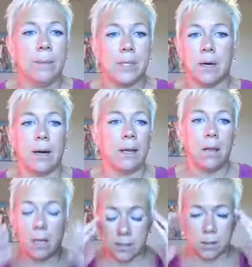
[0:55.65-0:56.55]
I'm sorry, I
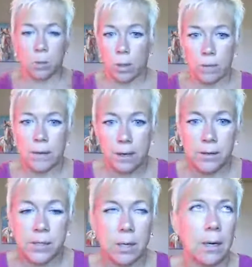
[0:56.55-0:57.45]
lost the word there.
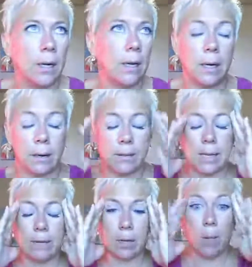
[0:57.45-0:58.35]
Sorry, like I was
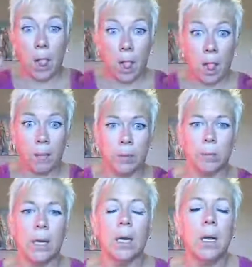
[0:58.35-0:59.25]
having a boo
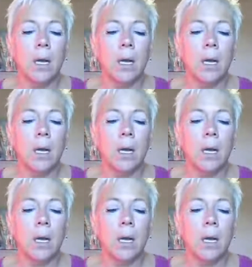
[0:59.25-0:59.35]
moment.